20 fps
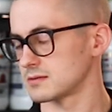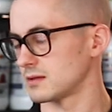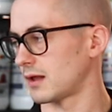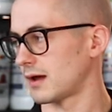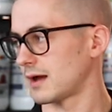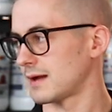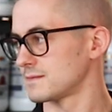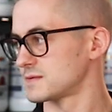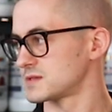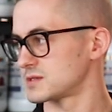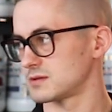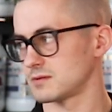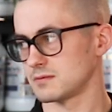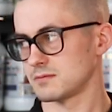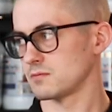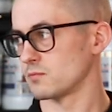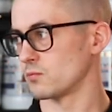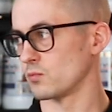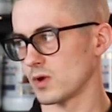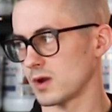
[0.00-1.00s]
lives,
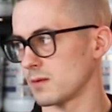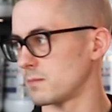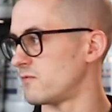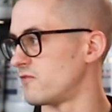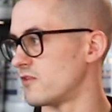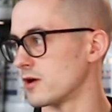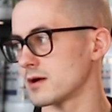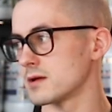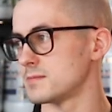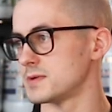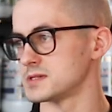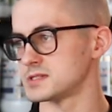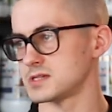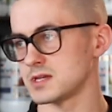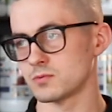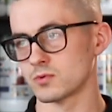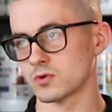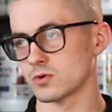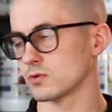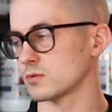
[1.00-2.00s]
we're very
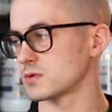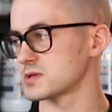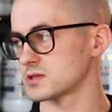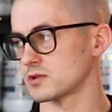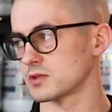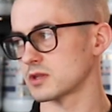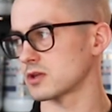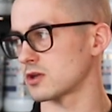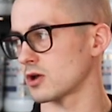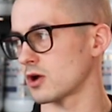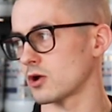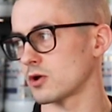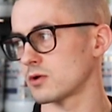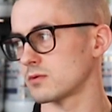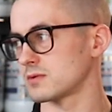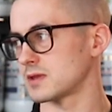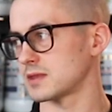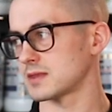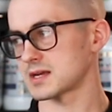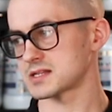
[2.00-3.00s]
busy, we're always on the go,
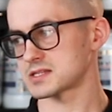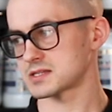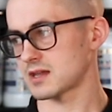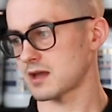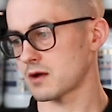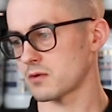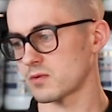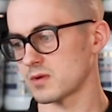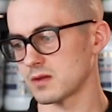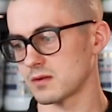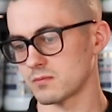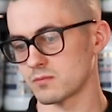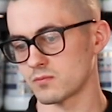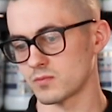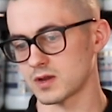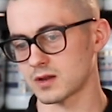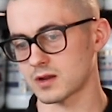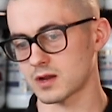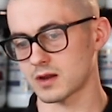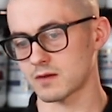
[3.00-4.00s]
and that's how
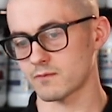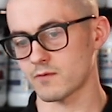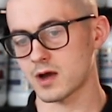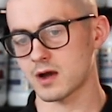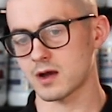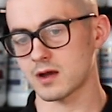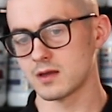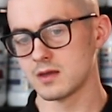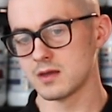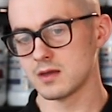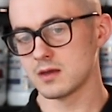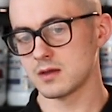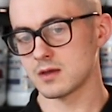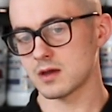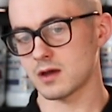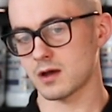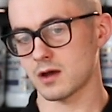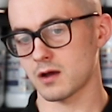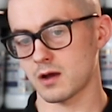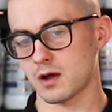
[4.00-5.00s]
we kind of are,
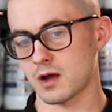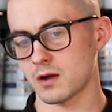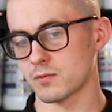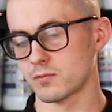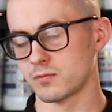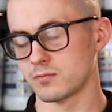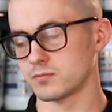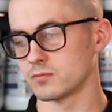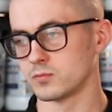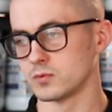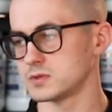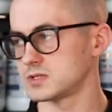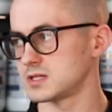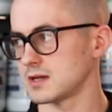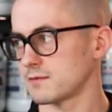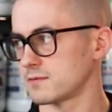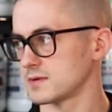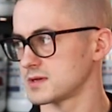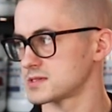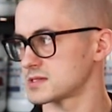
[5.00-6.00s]
I would
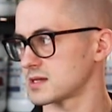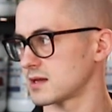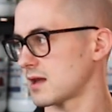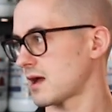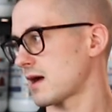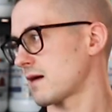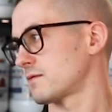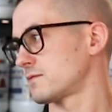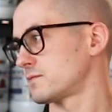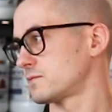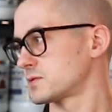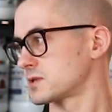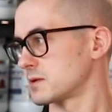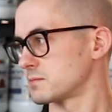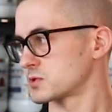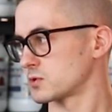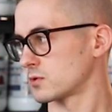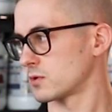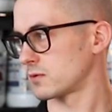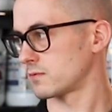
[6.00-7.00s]
definitely say have some
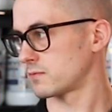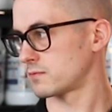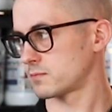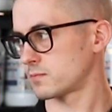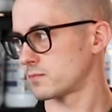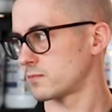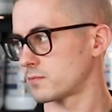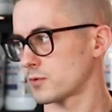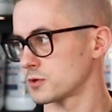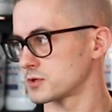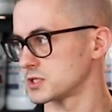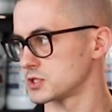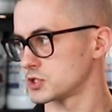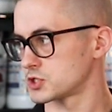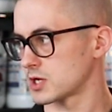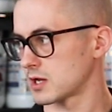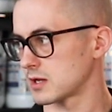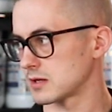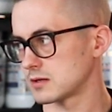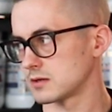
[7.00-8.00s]
sort of protein
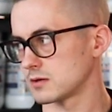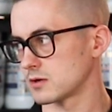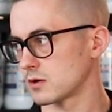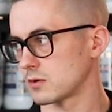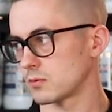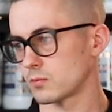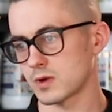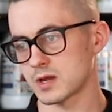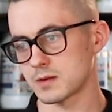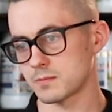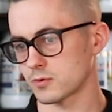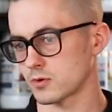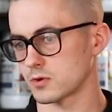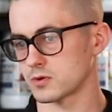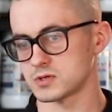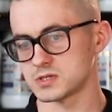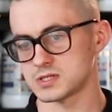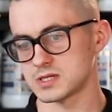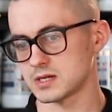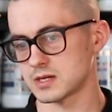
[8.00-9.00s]
shake, whey
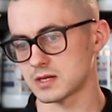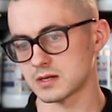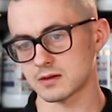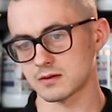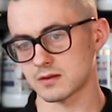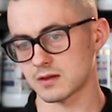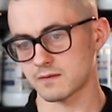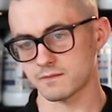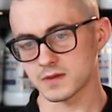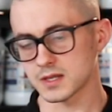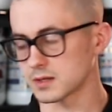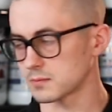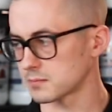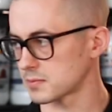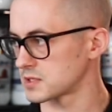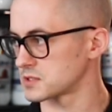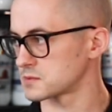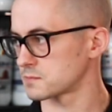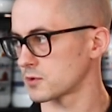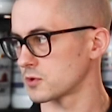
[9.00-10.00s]
protein,
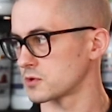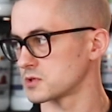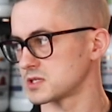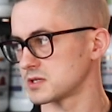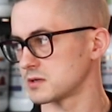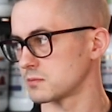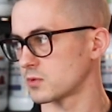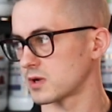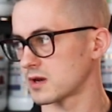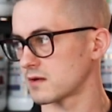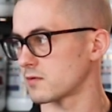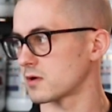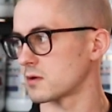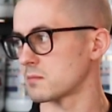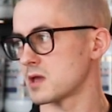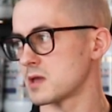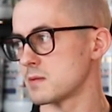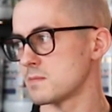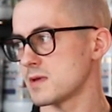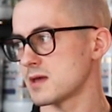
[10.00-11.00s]
vegan-based protein, whatever it
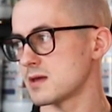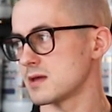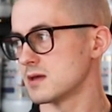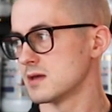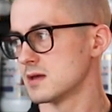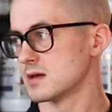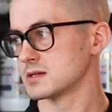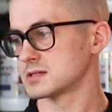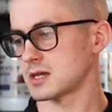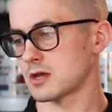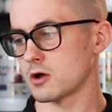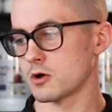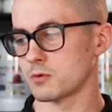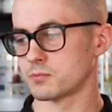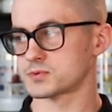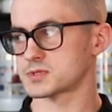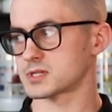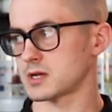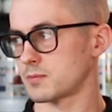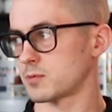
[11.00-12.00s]
may be, to
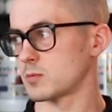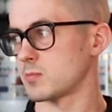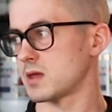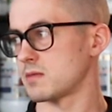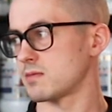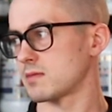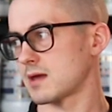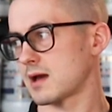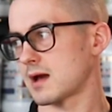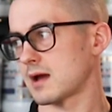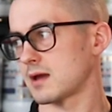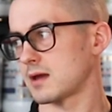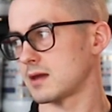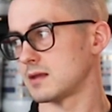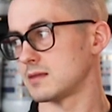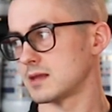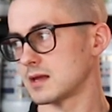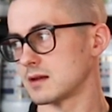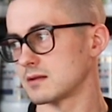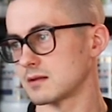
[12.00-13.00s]
help supplement that
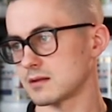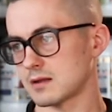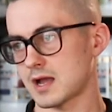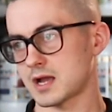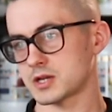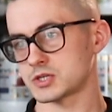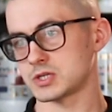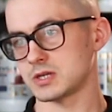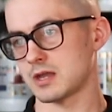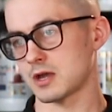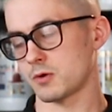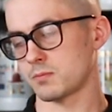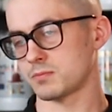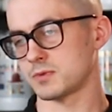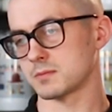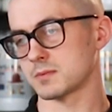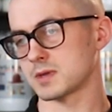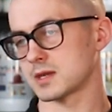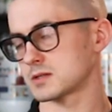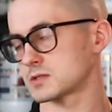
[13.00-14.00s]
and then actually help
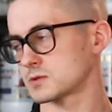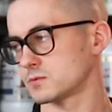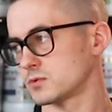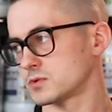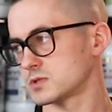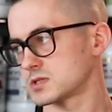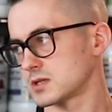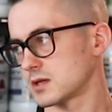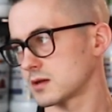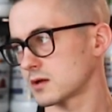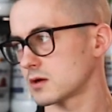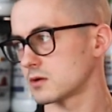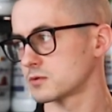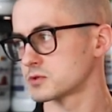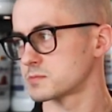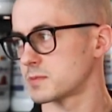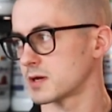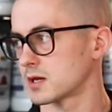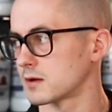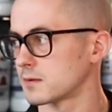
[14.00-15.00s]
them get towards their goals
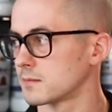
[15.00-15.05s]
better.